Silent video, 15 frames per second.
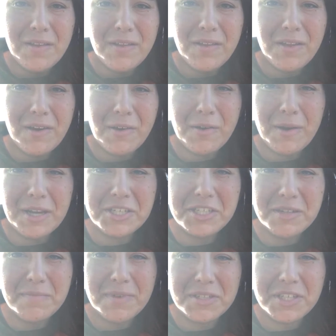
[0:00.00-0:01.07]
No
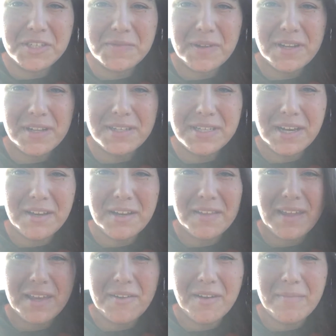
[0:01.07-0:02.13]
question, but just wanted to tell you
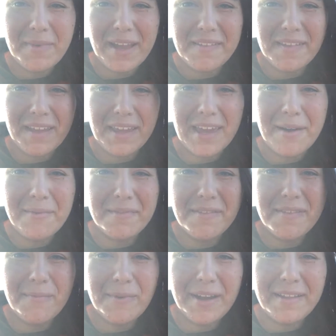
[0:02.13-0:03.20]
that you're amazing. Can't
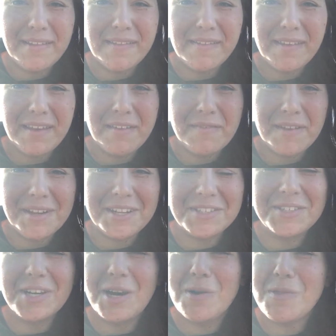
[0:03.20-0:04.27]
wait to see you finish.
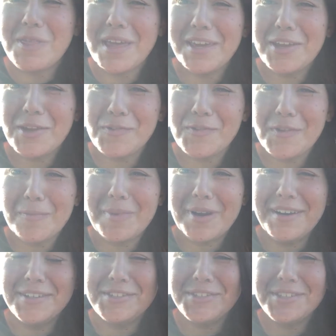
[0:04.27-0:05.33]
Oh, thank you so
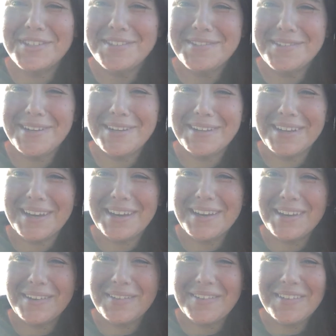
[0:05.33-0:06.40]
much. Really,
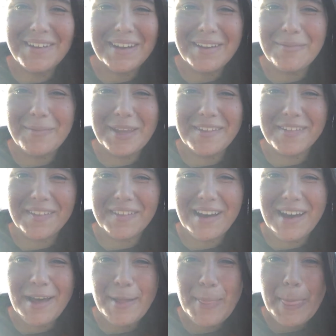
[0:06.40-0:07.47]
it means a
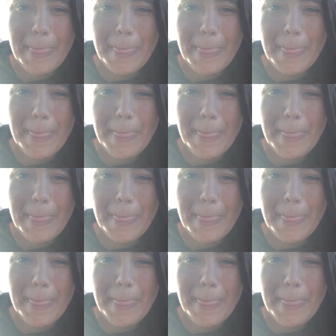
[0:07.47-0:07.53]
lot.